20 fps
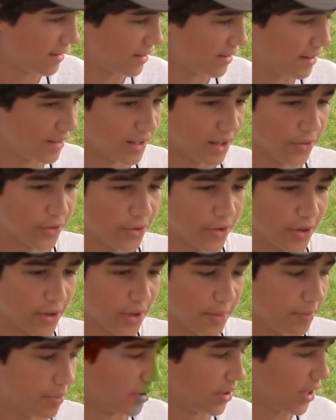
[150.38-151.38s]

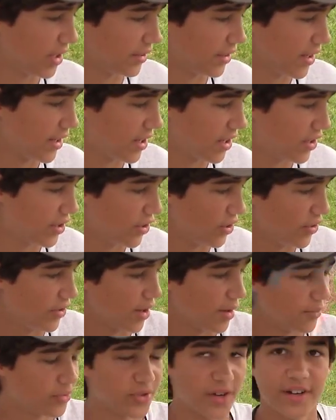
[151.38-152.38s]
another plane like it here
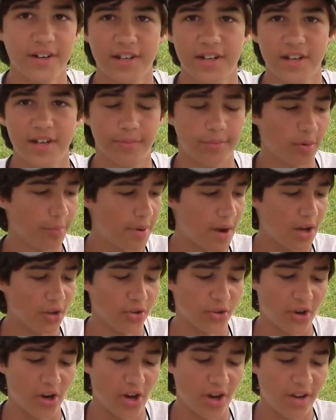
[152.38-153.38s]
that I'm trying to get a
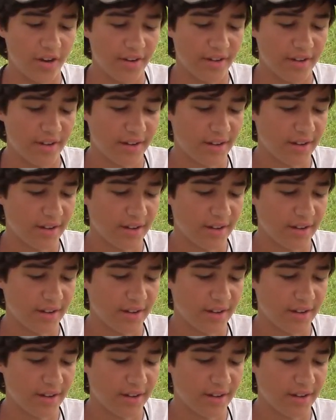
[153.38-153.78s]
propeller on.